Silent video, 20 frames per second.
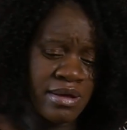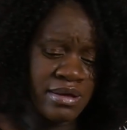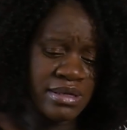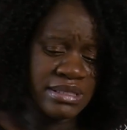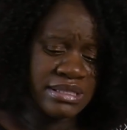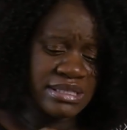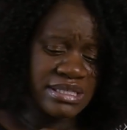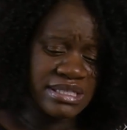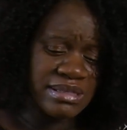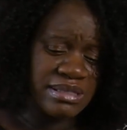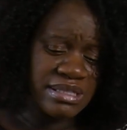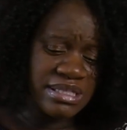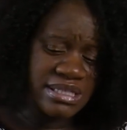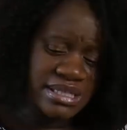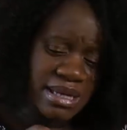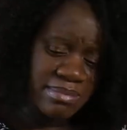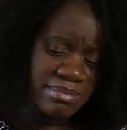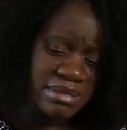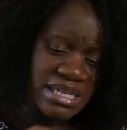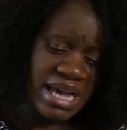
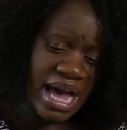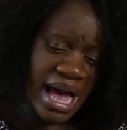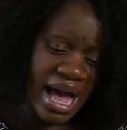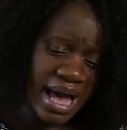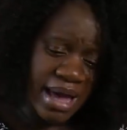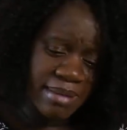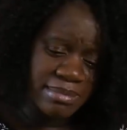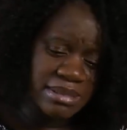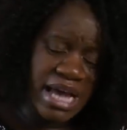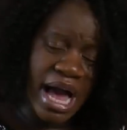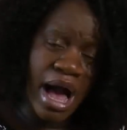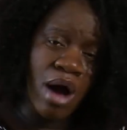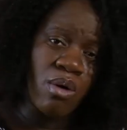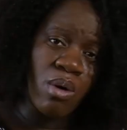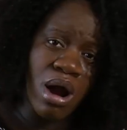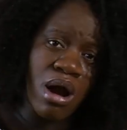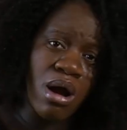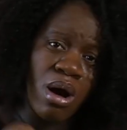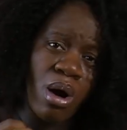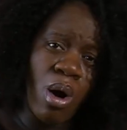sometimes how
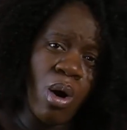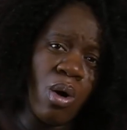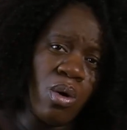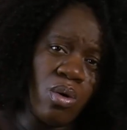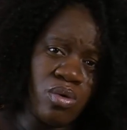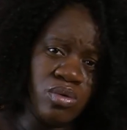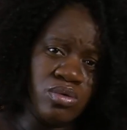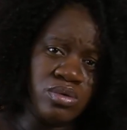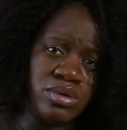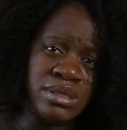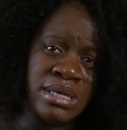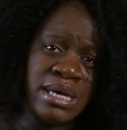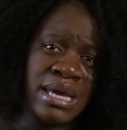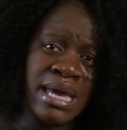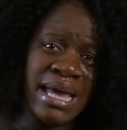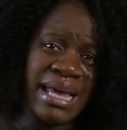our holes